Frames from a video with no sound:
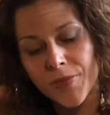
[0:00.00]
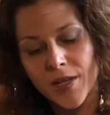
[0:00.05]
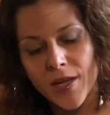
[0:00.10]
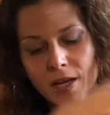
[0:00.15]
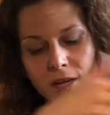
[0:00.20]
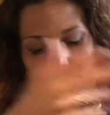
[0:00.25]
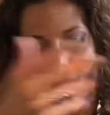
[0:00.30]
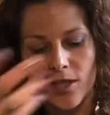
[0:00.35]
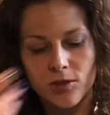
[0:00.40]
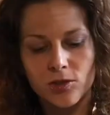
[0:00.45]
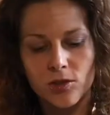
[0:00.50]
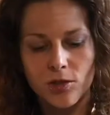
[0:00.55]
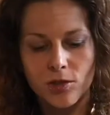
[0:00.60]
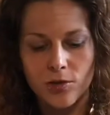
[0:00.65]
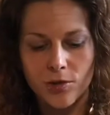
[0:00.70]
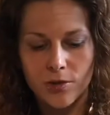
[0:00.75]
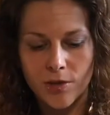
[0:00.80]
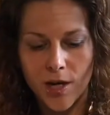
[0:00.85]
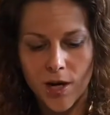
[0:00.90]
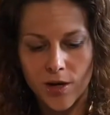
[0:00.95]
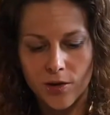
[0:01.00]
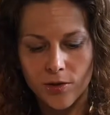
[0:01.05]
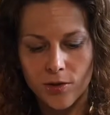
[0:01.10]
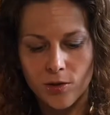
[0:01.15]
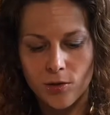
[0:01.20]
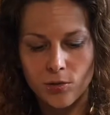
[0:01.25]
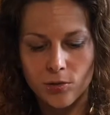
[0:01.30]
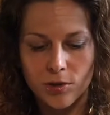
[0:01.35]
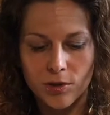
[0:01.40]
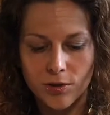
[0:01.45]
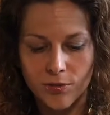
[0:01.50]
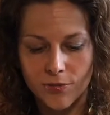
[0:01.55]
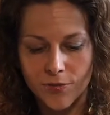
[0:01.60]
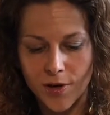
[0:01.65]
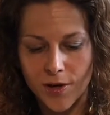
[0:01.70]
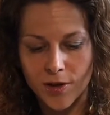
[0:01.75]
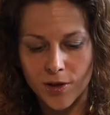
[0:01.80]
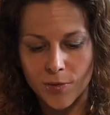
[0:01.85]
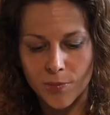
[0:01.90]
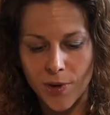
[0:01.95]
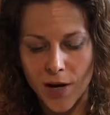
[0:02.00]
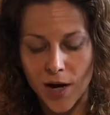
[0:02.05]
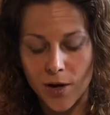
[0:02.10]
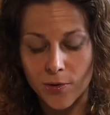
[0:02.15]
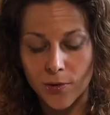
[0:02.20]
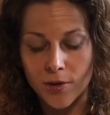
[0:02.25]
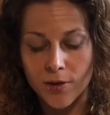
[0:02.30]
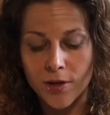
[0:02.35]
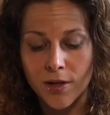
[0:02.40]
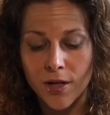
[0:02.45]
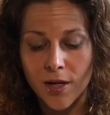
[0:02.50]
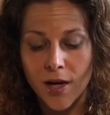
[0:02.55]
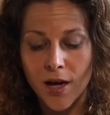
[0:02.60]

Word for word: and has to learn how to use the firepower.